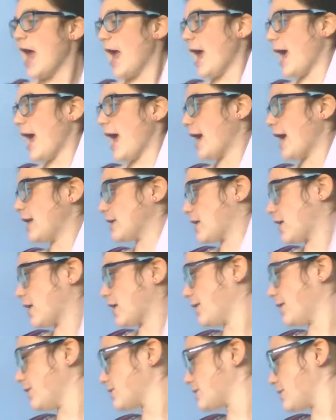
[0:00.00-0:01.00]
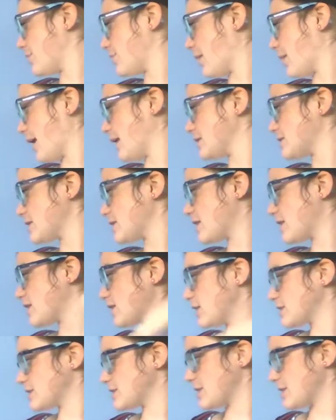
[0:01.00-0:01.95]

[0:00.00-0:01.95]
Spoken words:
and Girls in Pants, the Third